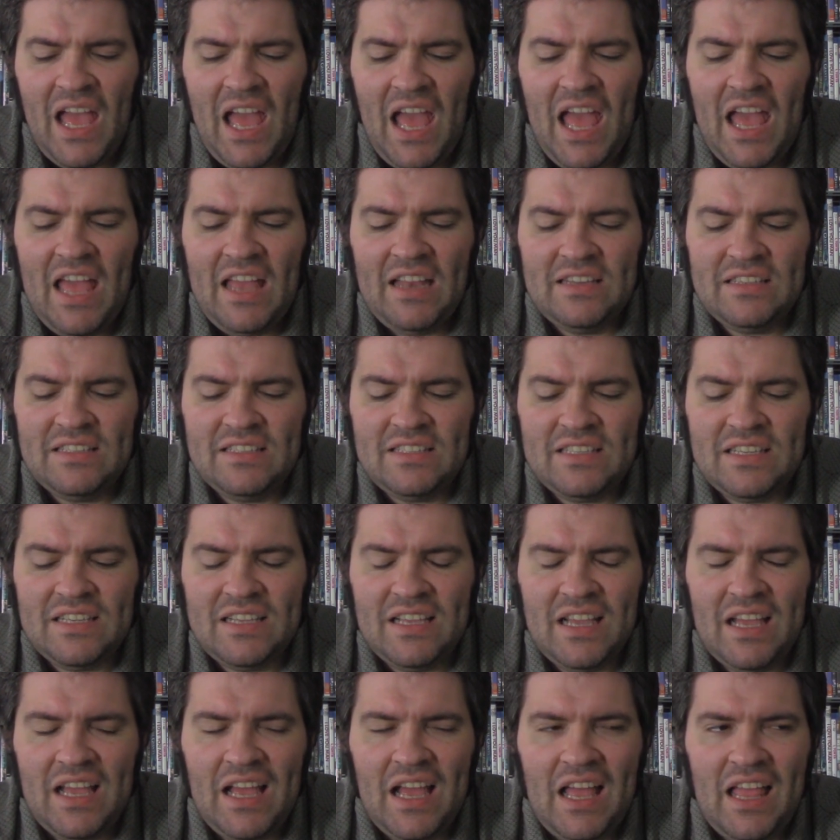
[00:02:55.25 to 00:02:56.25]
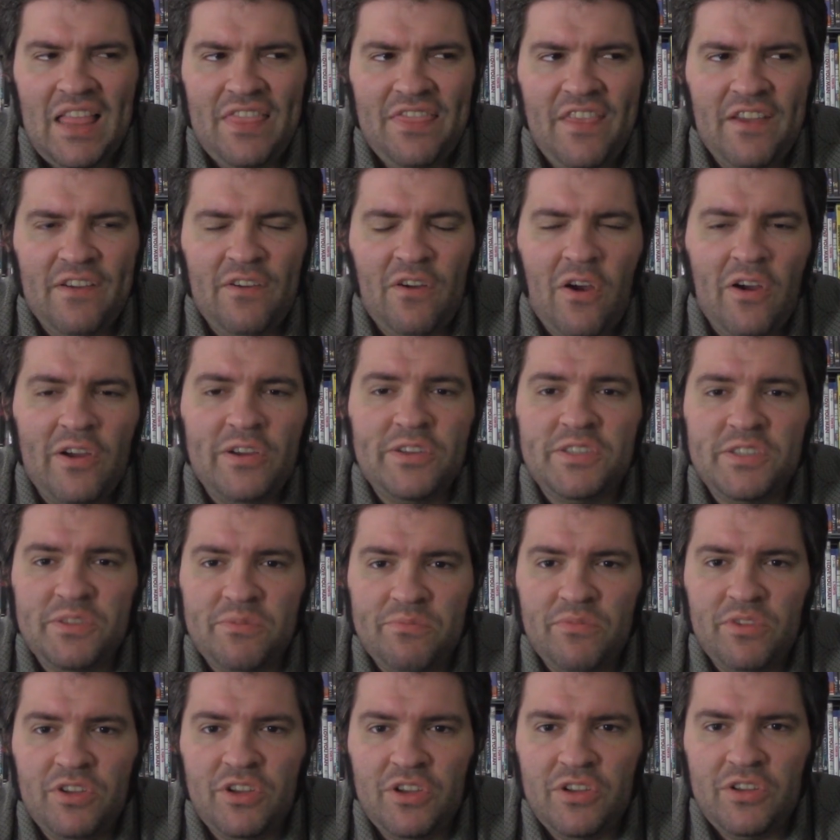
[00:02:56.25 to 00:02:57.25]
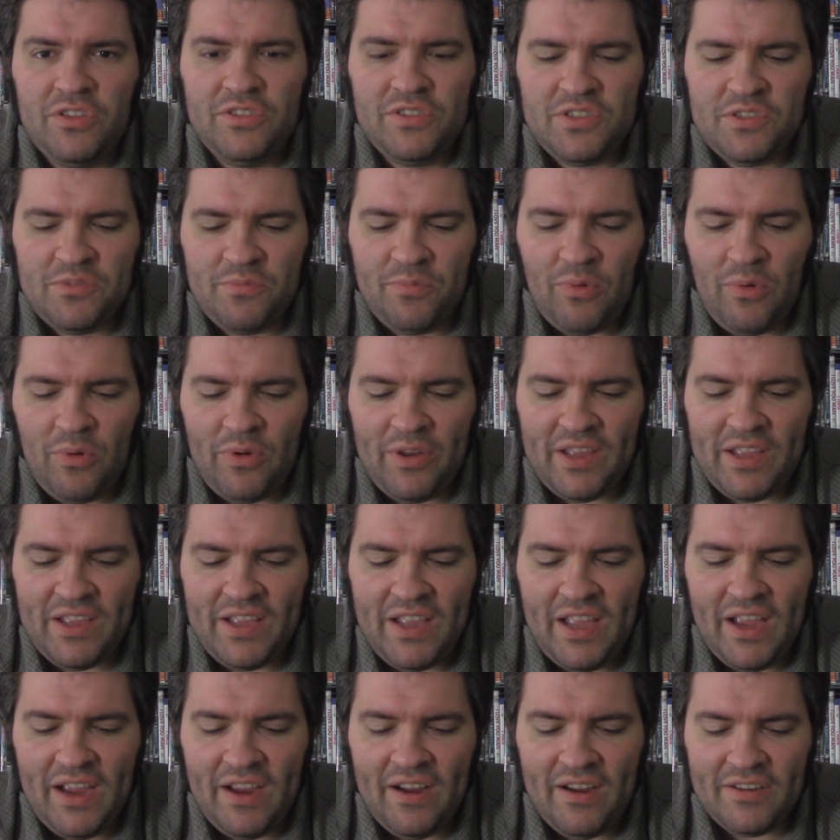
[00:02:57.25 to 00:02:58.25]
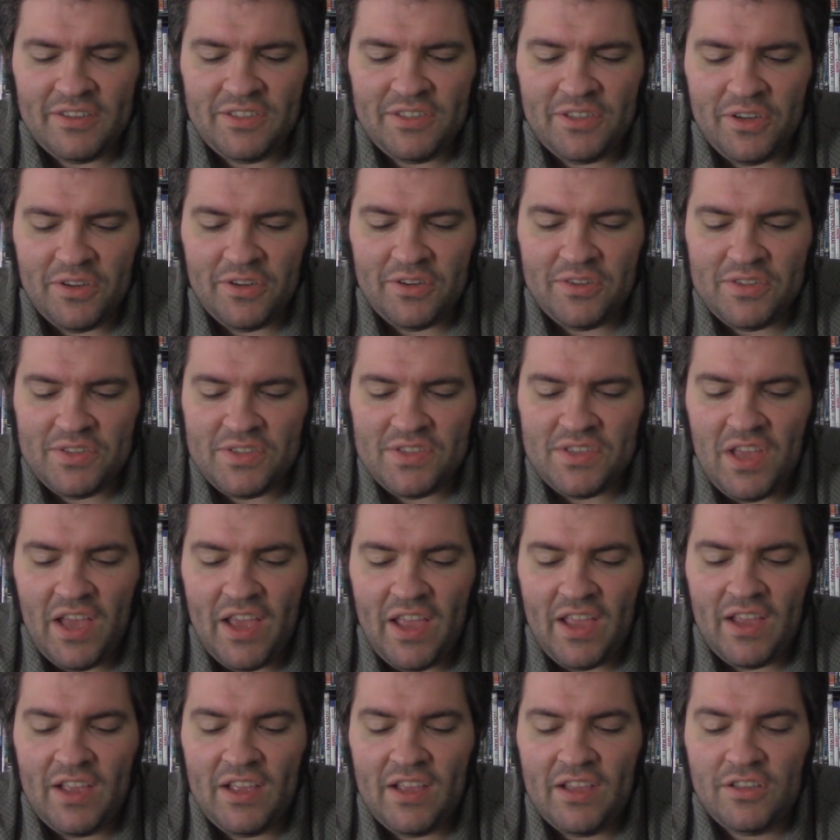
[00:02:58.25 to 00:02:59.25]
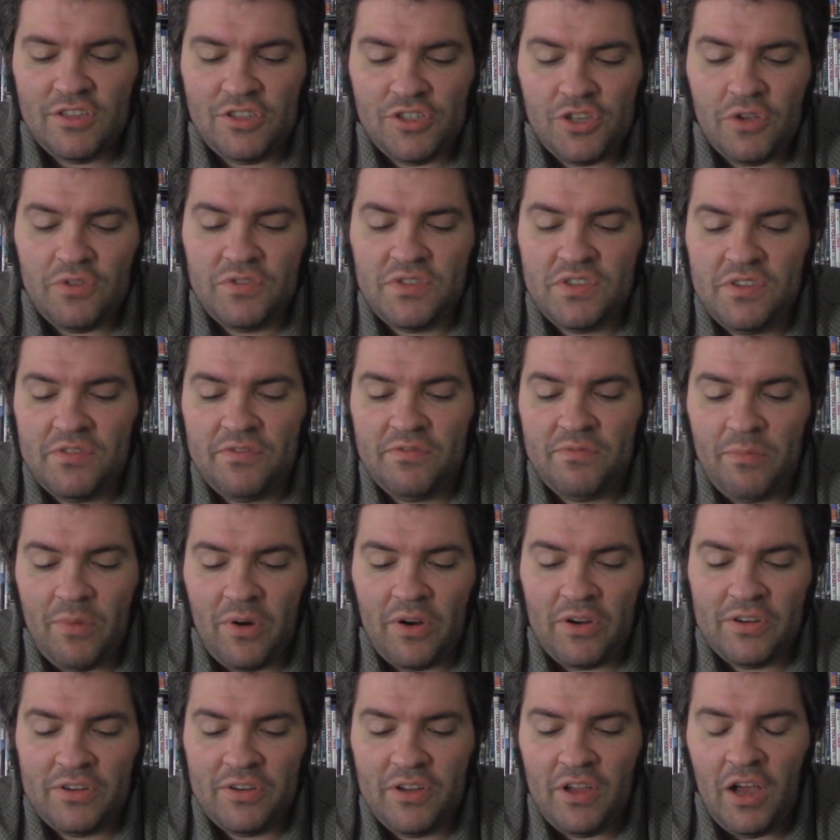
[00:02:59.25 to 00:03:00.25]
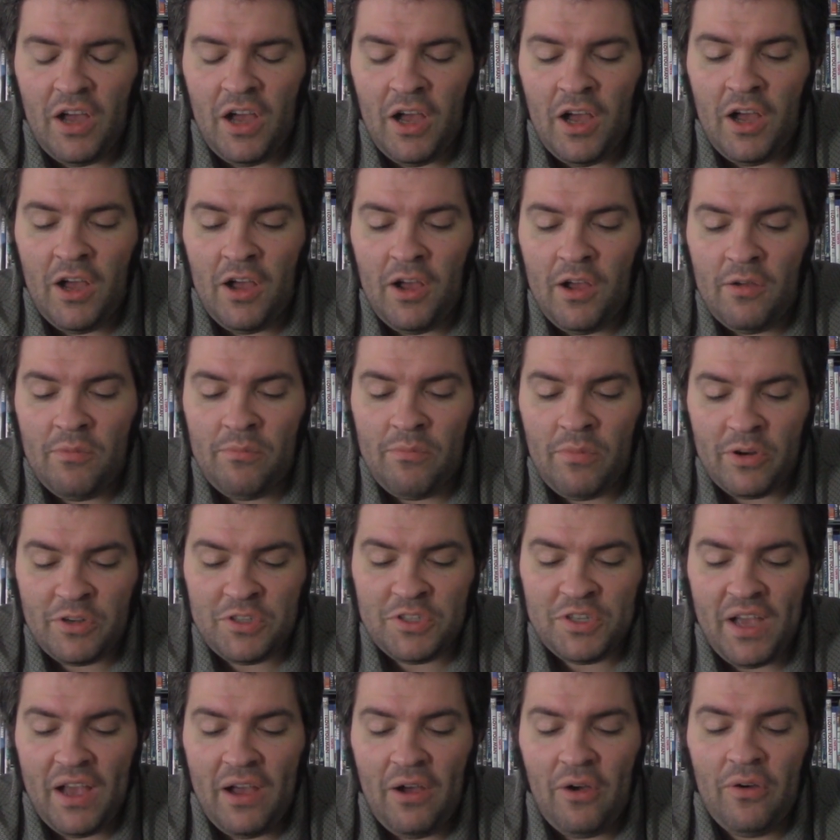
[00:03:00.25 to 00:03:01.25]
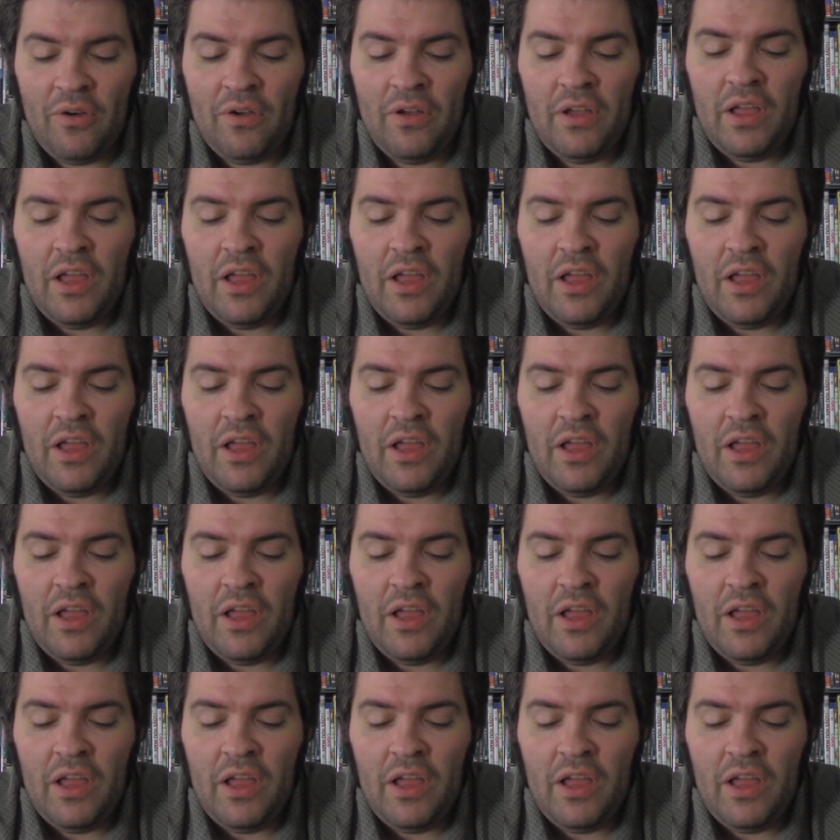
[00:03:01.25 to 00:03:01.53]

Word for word: And there are some good supporting characters like Joseph Mar- uh, Marcell